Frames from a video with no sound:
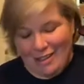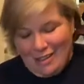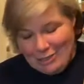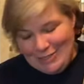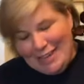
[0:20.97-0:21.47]

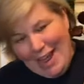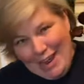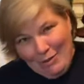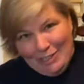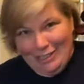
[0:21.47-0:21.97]
So today
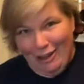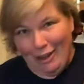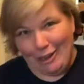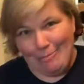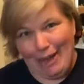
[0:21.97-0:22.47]
I want to
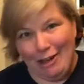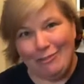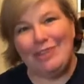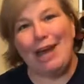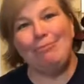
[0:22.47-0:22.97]
talk
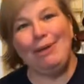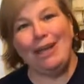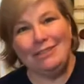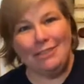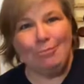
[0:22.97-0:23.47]
about that
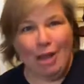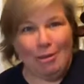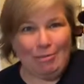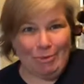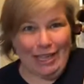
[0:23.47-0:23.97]
pesky
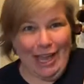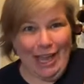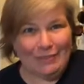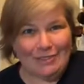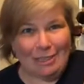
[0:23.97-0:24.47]
problem we
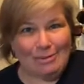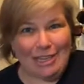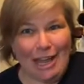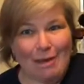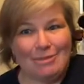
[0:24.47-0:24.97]
have
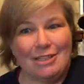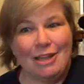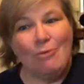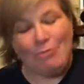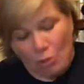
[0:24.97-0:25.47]
sometimes
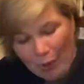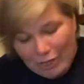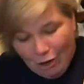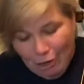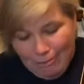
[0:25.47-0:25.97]
when
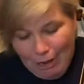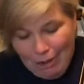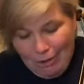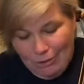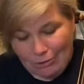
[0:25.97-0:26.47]
our
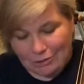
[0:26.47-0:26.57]
bows